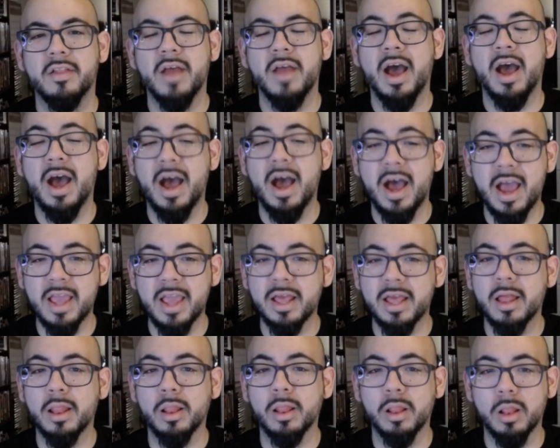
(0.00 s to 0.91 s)
I
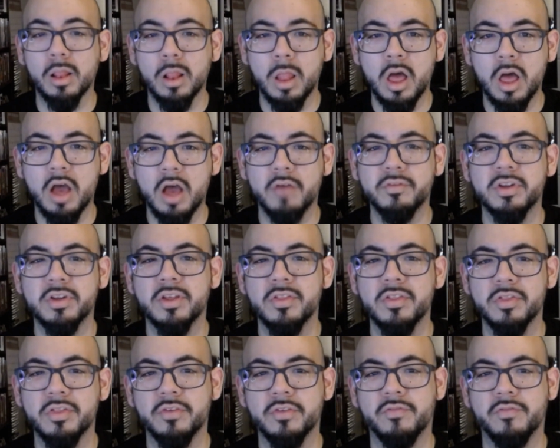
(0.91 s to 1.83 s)
loved
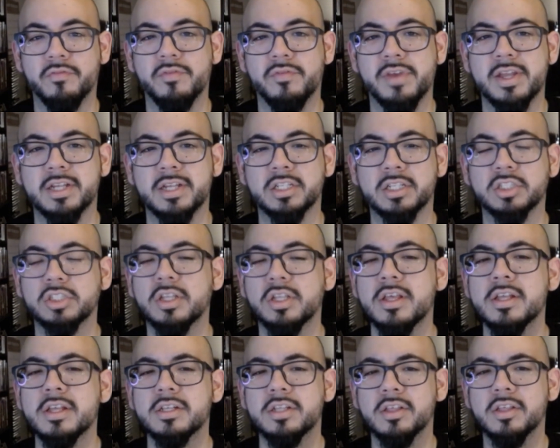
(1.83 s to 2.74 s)
the finish
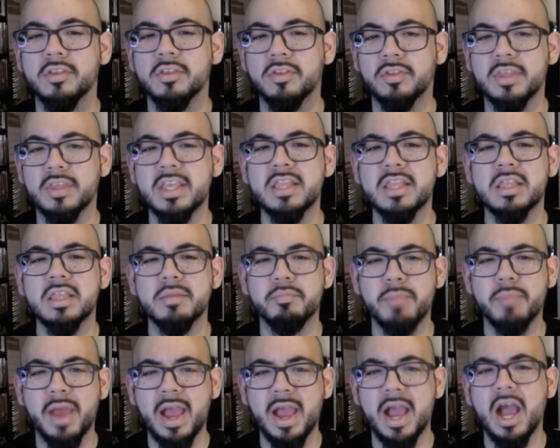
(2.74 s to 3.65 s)
to see the
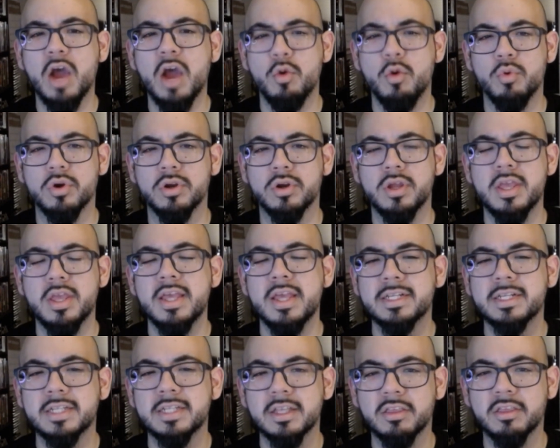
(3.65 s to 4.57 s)
power
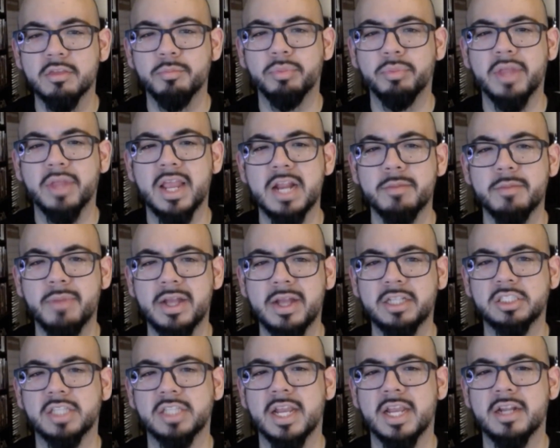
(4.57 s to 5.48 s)
displayed by
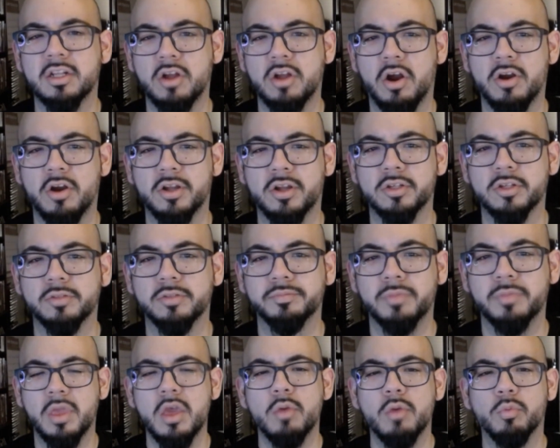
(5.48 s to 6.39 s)
Jade Cargill,
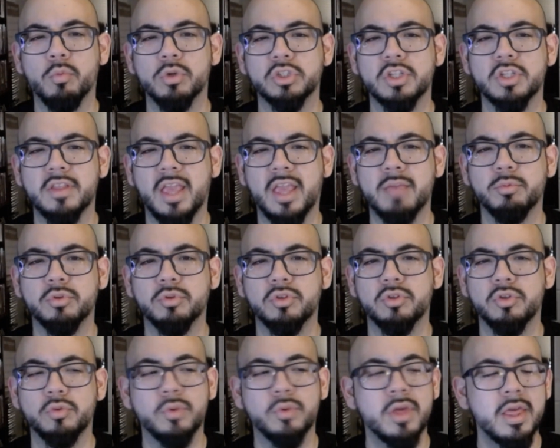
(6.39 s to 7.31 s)
where she's able
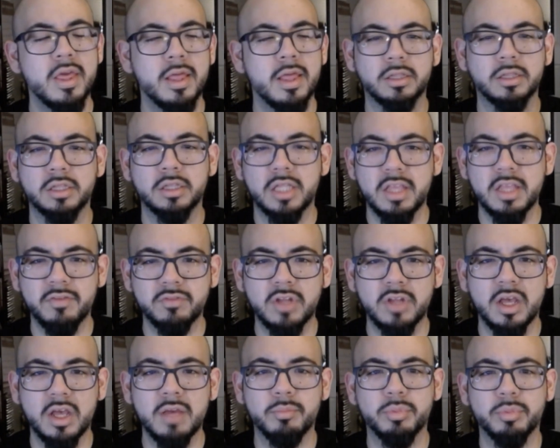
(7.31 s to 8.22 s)
to lift
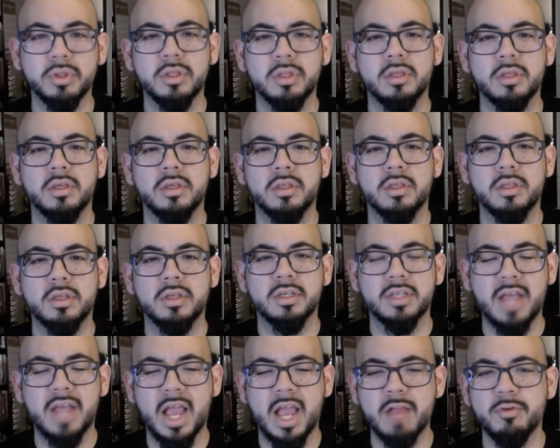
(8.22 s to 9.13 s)
up
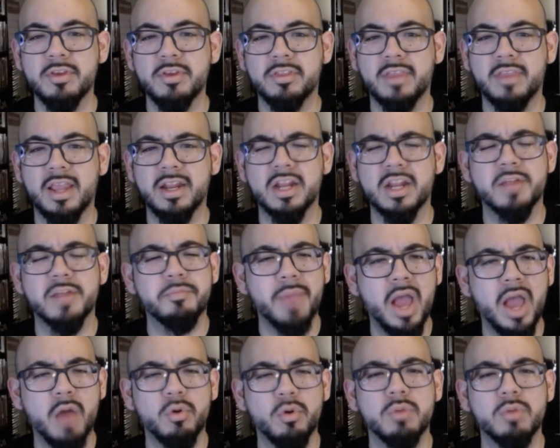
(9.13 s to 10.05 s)
Kairi Sane in a
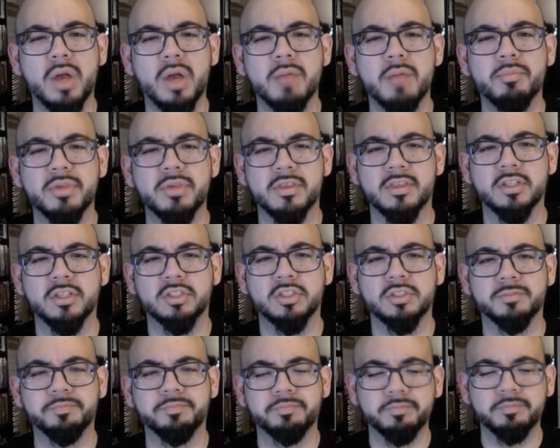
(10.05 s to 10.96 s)
powerbomb
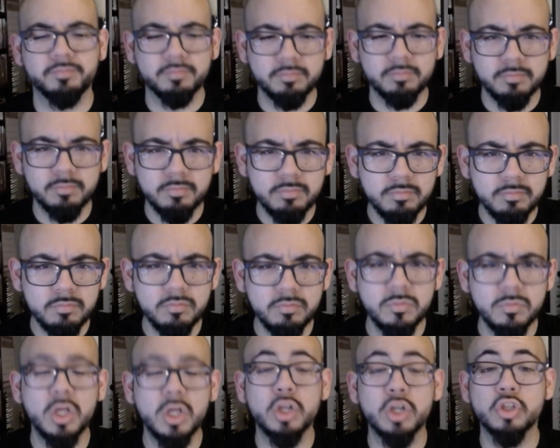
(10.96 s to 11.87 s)
position,
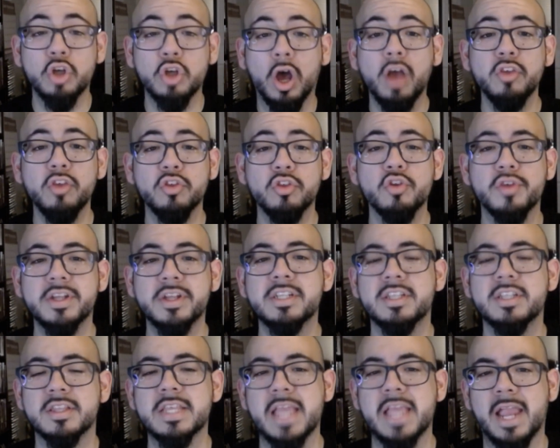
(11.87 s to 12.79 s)
toss her into
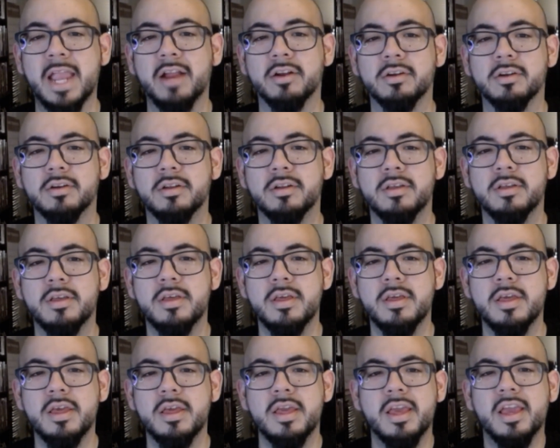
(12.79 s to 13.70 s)
the air,
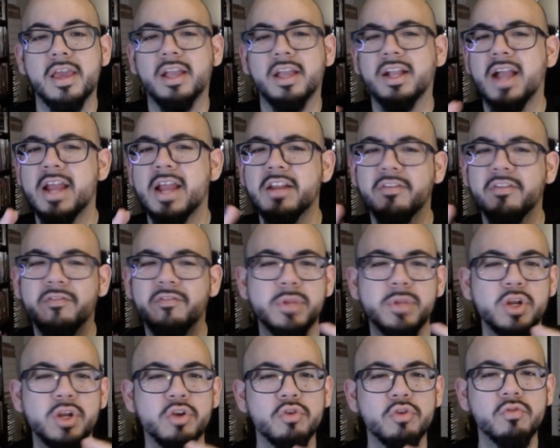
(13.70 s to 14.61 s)
kind of
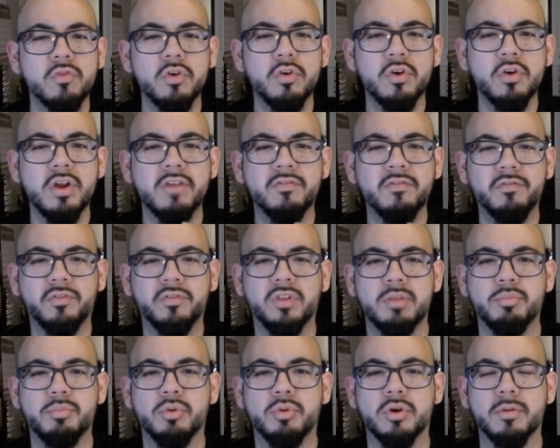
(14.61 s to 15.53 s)
maneuver her and
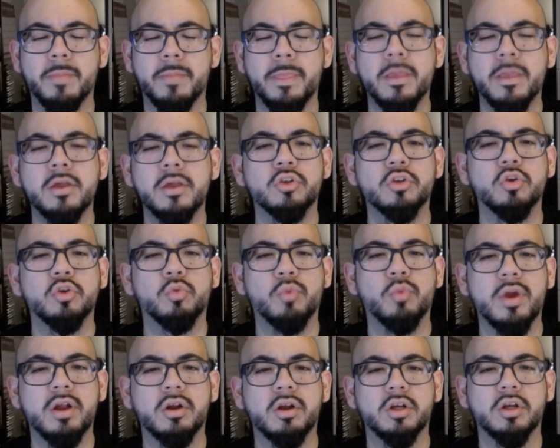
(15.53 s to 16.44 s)
flip her to
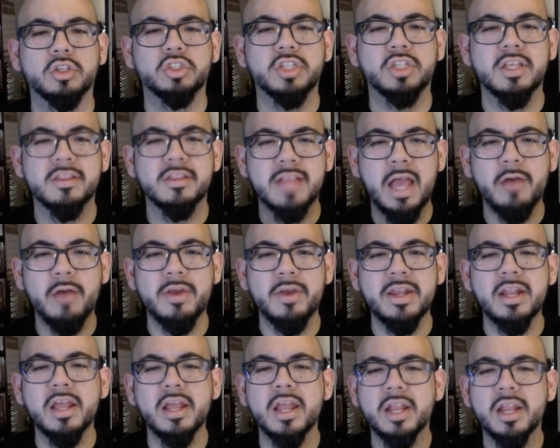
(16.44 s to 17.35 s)
where she's now in
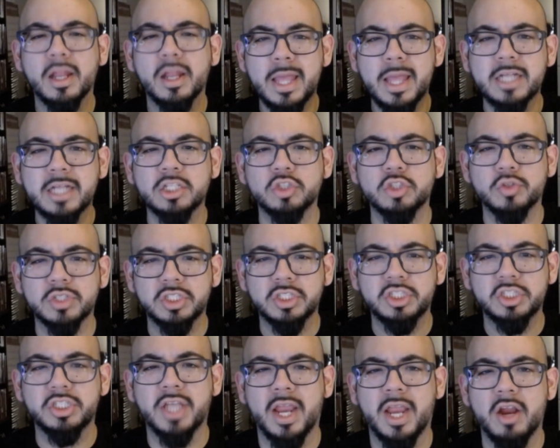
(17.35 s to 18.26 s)
an electric
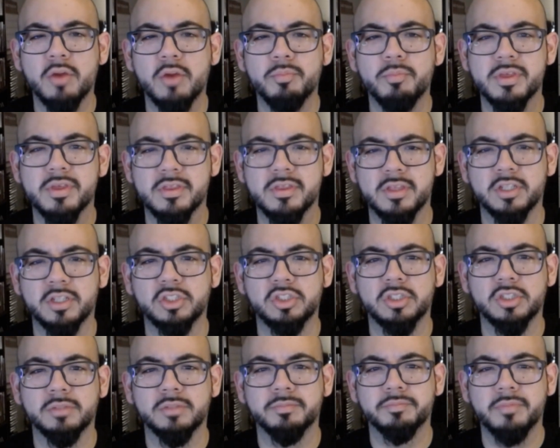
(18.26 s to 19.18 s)
chair
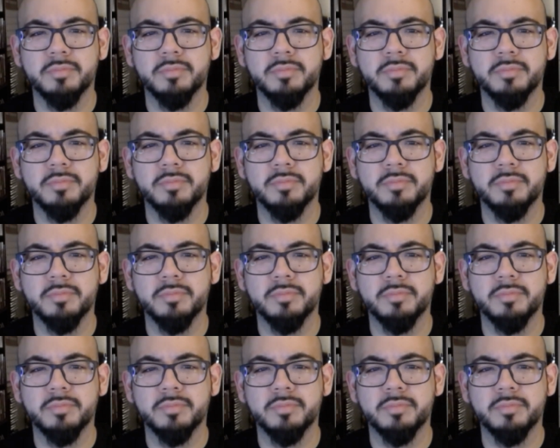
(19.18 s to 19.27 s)
position,